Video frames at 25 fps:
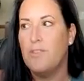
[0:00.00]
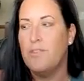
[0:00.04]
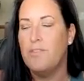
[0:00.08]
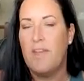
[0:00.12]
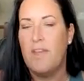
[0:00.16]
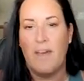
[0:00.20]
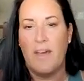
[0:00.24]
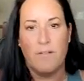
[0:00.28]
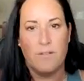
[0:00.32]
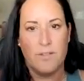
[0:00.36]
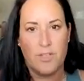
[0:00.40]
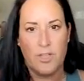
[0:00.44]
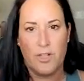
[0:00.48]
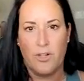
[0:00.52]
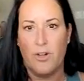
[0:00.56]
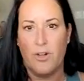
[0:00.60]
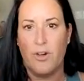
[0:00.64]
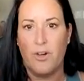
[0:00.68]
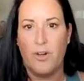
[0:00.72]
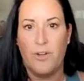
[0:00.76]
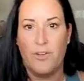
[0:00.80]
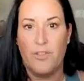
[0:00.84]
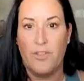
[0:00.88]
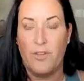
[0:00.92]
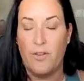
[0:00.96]
down to
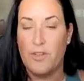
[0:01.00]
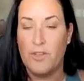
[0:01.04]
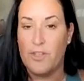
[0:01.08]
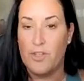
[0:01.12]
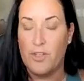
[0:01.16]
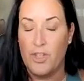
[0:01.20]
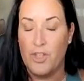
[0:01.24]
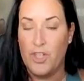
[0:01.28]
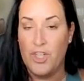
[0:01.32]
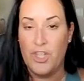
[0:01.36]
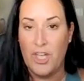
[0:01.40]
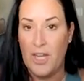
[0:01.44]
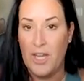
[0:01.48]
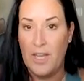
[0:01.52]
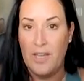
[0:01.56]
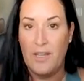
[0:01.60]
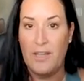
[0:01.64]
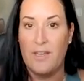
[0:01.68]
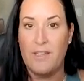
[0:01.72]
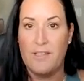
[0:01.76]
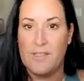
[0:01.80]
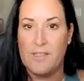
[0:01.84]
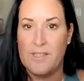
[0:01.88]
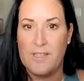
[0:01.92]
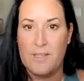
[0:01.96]
earth,
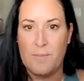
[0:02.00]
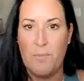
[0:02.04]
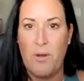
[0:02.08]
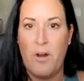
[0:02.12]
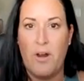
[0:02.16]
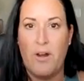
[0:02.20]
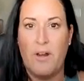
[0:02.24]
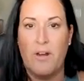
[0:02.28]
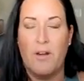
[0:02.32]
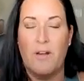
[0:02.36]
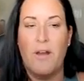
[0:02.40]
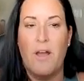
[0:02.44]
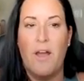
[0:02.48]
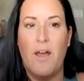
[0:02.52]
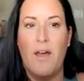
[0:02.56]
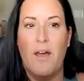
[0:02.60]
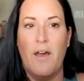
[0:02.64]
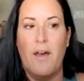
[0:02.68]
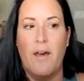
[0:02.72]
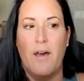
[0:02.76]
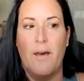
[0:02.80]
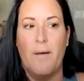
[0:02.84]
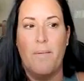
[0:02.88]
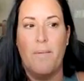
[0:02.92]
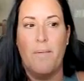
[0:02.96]
genius, smart
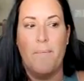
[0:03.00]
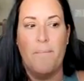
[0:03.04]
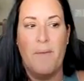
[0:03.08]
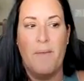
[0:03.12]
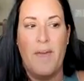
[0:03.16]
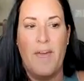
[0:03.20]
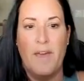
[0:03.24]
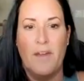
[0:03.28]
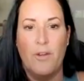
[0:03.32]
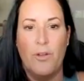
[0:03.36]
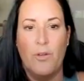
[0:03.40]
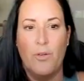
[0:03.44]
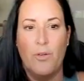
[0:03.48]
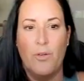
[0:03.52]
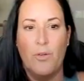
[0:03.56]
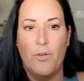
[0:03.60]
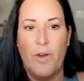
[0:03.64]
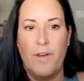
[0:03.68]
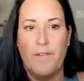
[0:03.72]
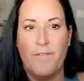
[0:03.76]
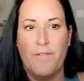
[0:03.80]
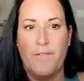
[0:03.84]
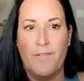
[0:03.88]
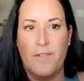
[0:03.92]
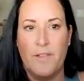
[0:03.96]
men who
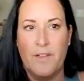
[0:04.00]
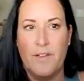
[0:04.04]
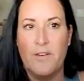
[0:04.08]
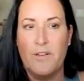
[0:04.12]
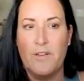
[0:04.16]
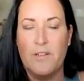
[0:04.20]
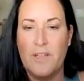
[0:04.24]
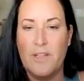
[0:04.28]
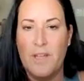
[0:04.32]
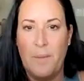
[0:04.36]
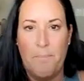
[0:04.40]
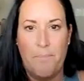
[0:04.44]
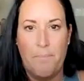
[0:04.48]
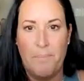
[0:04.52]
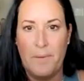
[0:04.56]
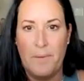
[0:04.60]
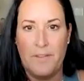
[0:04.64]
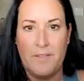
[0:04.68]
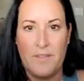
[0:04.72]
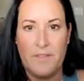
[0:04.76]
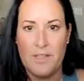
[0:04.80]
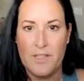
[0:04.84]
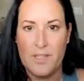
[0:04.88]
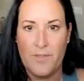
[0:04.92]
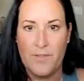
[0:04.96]
have literally
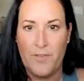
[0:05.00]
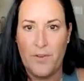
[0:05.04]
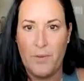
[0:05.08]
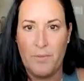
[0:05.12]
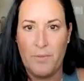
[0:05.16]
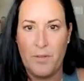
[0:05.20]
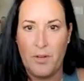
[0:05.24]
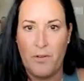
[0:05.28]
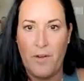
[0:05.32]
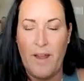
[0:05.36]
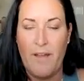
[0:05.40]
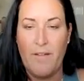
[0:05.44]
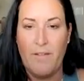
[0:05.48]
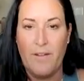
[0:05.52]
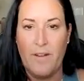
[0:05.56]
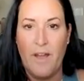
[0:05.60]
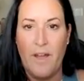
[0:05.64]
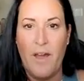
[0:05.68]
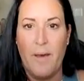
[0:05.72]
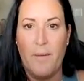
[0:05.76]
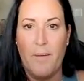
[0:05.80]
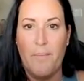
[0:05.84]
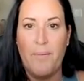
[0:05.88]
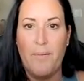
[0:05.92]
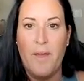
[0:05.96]
built this from the ground
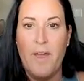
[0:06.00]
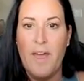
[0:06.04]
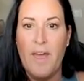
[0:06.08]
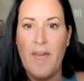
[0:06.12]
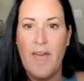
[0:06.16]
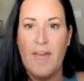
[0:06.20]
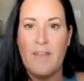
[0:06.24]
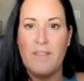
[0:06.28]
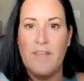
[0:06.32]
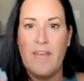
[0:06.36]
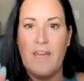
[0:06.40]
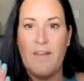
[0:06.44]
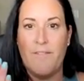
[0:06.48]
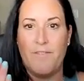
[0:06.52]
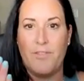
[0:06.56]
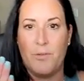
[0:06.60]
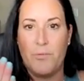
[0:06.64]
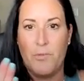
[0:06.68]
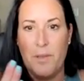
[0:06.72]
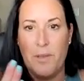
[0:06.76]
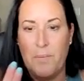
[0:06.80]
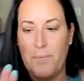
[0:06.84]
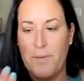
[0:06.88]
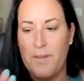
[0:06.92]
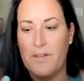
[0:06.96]
up. And they have
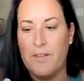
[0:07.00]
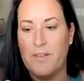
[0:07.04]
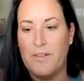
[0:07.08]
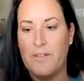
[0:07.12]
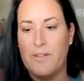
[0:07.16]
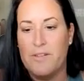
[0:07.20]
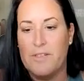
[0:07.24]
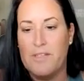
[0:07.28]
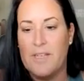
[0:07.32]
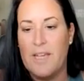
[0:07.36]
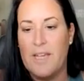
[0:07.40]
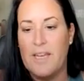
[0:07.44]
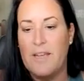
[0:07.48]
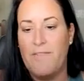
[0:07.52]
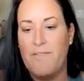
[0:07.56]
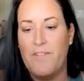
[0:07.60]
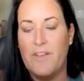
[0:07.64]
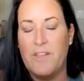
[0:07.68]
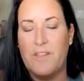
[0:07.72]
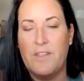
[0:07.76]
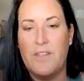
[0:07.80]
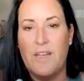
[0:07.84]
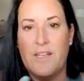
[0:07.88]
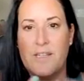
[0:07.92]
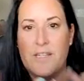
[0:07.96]
three pillars. And if
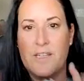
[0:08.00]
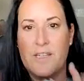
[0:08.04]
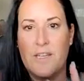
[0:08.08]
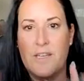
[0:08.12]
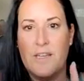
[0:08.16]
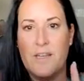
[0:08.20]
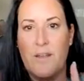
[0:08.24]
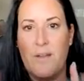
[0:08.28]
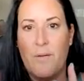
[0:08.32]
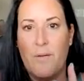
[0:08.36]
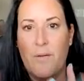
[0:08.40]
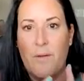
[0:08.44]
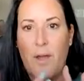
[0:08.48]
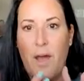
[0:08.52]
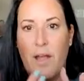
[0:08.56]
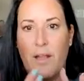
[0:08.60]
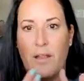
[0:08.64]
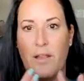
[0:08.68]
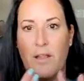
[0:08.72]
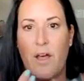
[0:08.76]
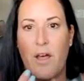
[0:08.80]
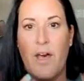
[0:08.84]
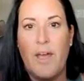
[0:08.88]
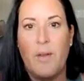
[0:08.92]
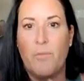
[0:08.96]
it doesn't
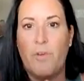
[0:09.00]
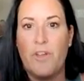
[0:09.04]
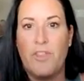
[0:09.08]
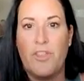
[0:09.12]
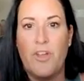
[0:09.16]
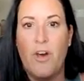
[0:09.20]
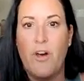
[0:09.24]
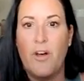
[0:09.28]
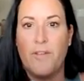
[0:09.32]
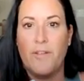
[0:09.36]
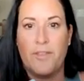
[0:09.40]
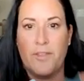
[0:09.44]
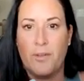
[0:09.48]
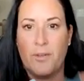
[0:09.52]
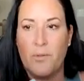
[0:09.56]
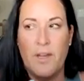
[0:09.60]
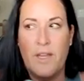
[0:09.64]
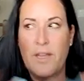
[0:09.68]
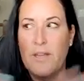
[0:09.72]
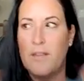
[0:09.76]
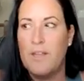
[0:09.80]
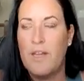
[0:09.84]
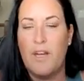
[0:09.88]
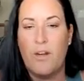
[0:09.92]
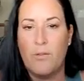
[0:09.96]
align with all
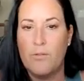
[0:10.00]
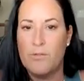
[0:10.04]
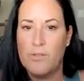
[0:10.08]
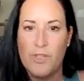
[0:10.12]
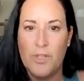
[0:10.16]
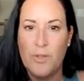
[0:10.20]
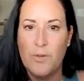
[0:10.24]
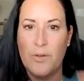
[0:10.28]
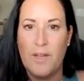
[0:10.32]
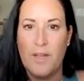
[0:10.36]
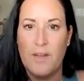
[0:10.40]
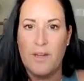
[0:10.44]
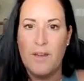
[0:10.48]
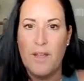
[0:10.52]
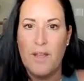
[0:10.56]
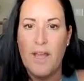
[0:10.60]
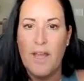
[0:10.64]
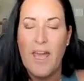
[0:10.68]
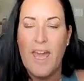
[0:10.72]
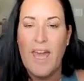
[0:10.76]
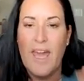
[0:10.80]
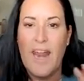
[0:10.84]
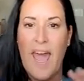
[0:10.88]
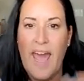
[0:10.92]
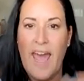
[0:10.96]
three, they don't do it.
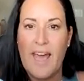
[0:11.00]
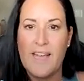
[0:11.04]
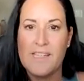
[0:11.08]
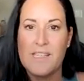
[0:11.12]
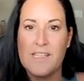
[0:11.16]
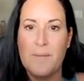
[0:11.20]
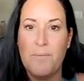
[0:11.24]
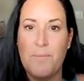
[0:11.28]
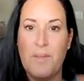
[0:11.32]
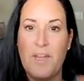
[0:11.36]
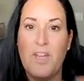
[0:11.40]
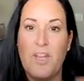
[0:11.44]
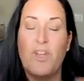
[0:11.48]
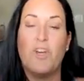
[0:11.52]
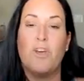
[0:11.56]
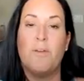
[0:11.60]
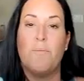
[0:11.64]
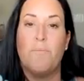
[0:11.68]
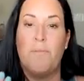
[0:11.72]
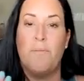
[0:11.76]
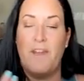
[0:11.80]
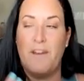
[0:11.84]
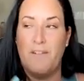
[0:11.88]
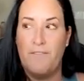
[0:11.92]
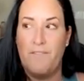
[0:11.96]
It has to be good,
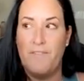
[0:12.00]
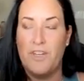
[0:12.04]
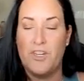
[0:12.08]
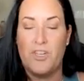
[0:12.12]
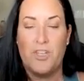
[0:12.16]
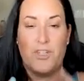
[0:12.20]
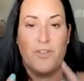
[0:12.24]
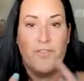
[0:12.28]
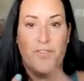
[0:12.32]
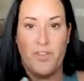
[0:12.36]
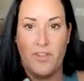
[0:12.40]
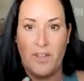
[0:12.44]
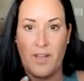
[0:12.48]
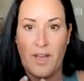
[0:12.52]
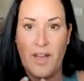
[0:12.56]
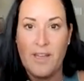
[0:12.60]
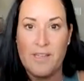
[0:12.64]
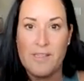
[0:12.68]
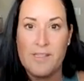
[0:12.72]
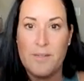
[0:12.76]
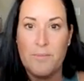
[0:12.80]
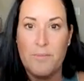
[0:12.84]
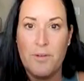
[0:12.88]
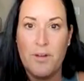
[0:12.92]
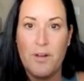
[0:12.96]
beneficial for the
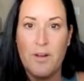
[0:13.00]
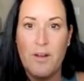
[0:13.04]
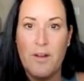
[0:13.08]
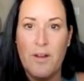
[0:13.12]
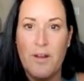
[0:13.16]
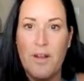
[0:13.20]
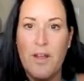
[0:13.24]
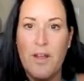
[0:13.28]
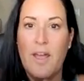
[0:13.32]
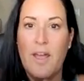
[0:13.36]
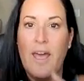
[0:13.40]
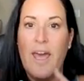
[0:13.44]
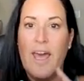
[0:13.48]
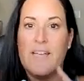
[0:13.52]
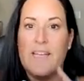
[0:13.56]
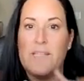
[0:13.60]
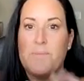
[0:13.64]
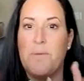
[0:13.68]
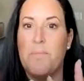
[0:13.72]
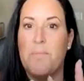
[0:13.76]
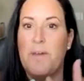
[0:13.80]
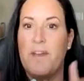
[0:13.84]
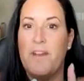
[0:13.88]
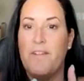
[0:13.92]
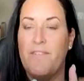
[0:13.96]
customer, has
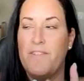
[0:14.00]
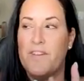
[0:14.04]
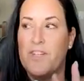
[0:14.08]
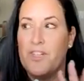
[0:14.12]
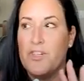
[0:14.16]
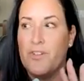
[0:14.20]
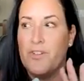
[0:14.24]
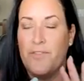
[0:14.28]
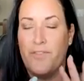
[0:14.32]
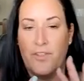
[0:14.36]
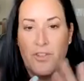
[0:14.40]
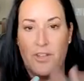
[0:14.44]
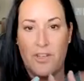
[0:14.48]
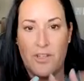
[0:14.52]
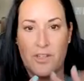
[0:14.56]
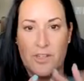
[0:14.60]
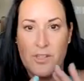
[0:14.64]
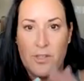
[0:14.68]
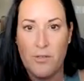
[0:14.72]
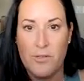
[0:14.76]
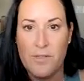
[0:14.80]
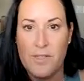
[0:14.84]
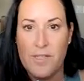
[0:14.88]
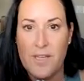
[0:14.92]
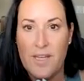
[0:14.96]
to be beneficial for the
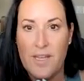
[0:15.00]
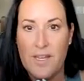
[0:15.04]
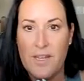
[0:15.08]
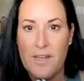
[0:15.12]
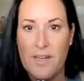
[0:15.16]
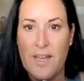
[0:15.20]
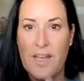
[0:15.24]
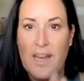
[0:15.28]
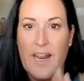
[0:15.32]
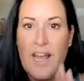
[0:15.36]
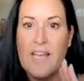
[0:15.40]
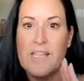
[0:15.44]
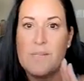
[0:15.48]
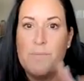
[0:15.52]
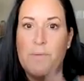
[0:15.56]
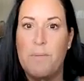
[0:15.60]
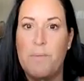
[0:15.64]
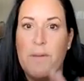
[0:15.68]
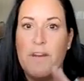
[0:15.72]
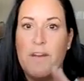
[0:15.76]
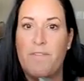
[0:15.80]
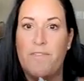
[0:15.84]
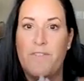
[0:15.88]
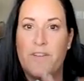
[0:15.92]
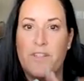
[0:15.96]
associate, and it has to be
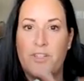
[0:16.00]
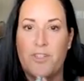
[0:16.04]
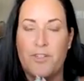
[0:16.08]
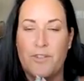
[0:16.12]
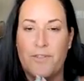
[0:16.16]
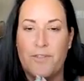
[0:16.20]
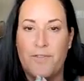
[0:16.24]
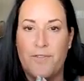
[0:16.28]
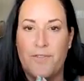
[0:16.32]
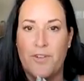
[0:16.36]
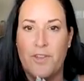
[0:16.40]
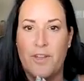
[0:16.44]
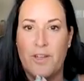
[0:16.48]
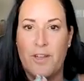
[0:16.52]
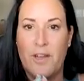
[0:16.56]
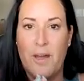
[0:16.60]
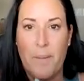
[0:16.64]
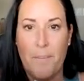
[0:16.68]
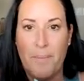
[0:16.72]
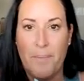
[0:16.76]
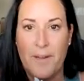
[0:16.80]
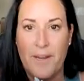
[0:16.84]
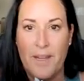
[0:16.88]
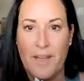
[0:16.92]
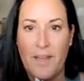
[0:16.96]
beneficial for the
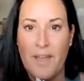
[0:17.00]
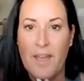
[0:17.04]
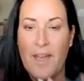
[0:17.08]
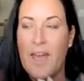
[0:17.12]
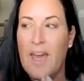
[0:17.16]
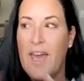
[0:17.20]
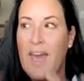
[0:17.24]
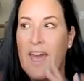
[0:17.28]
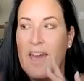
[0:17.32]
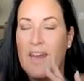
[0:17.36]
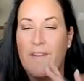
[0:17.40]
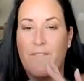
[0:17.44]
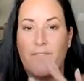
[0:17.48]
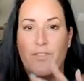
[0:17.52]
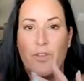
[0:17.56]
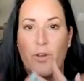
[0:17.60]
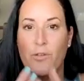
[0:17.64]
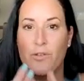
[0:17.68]
company. And if